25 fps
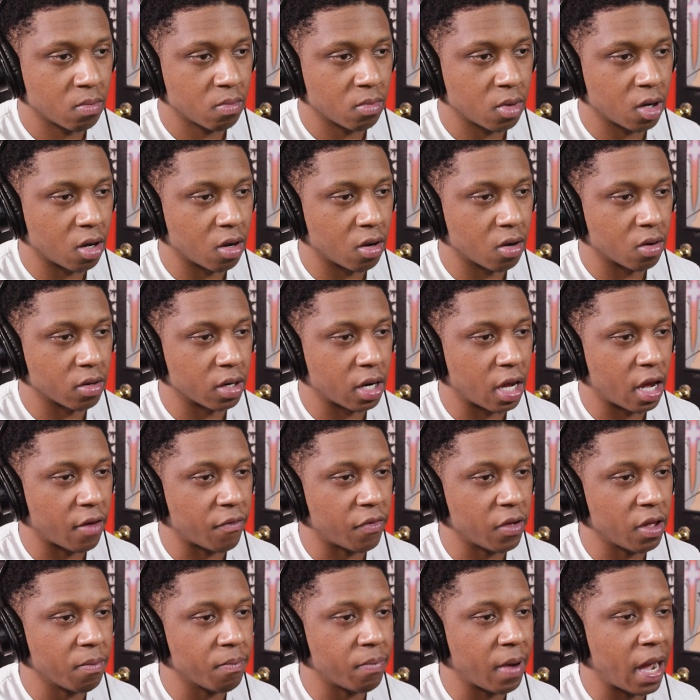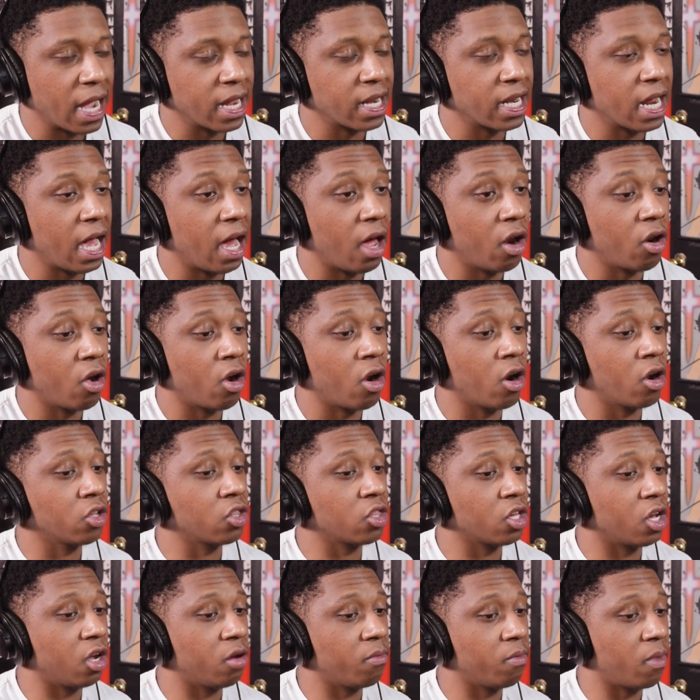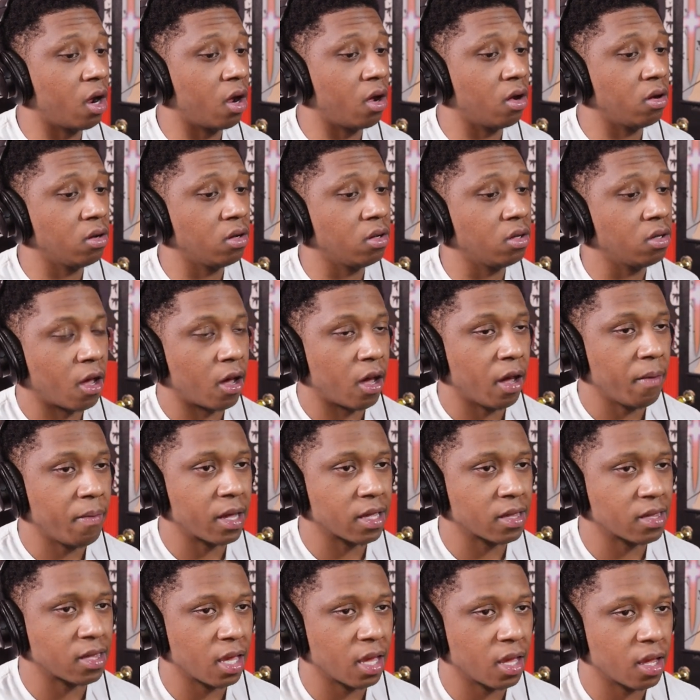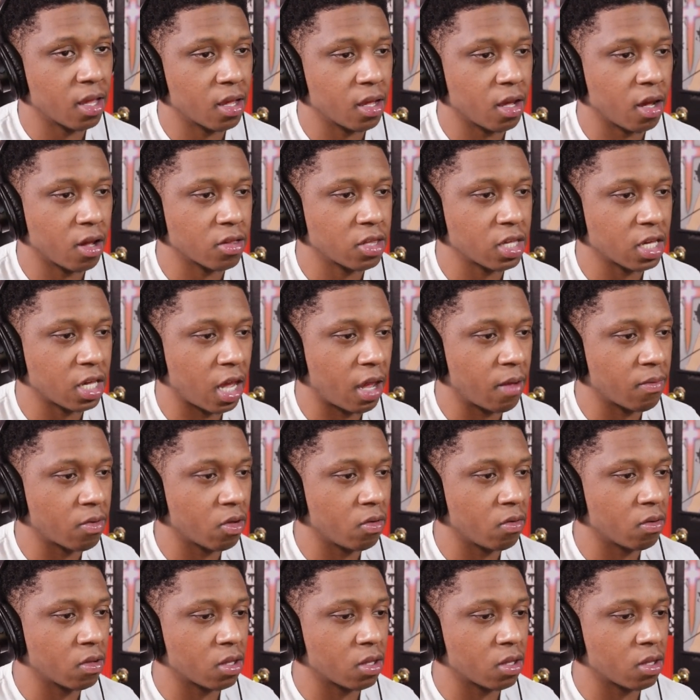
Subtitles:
Bro, now if he bite down on her jump, bro. Oh, she came through